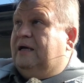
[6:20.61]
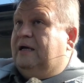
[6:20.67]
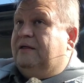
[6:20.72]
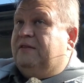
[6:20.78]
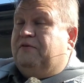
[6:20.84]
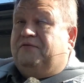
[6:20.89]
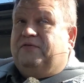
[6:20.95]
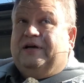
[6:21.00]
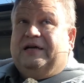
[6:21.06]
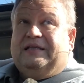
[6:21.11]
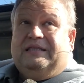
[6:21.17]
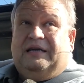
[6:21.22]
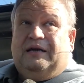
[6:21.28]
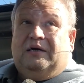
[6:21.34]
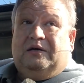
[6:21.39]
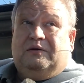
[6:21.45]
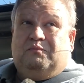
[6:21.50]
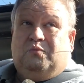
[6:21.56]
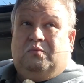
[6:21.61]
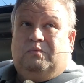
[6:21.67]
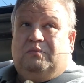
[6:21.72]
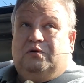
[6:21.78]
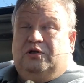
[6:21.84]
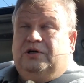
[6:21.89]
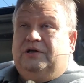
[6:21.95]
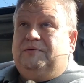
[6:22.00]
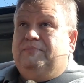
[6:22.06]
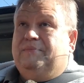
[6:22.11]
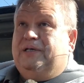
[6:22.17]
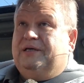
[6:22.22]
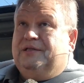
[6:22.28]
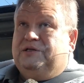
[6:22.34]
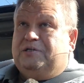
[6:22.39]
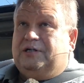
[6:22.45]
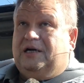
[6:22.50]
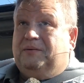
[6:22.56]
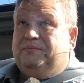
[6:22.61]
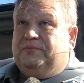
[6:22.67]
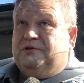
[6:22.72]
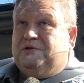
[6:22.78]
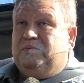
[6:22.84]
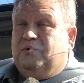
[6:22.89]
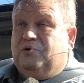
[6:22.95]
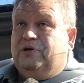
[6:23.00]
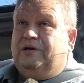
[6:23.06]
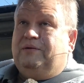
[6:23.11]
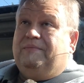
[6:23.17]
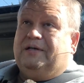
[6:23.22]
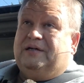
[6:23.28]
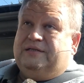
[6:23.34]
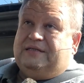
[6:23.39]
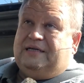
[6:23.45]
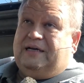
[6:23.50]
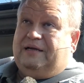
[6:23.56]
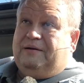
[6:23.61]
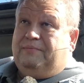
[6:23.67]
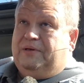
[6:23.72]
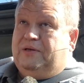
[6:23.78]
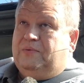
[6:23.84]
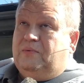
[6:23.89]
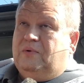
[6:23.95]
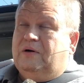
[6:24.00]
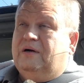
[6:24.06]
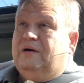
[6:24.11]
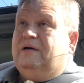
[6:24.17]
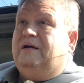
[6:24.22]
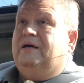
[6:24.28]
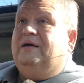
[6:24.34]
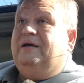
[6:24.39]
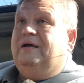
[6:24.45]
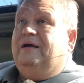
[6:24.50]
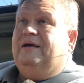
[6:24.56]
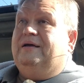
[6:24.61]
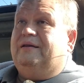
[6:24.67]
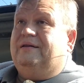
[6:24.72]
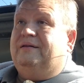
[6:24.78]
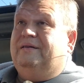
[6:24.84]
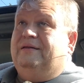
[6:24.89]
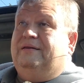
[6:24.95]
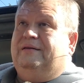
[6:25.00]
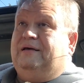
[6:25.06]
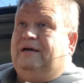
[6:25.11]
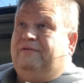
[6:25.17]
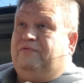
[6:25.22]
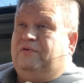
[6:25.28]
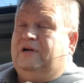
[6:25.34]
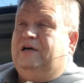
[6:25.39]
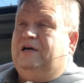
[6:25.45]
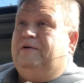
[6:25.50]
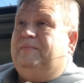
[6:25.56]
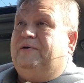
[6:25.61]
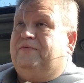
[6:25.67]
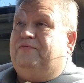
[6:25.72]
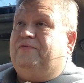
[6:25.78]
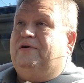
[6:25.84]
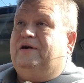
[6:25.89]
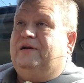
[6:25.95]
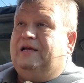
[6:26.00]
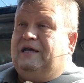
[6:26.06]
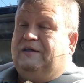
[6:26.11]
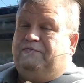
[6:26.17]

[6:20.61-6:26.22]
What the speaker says: the fact that I couldn't be in the shop this morning because I had to be at work and I forgot about Friday,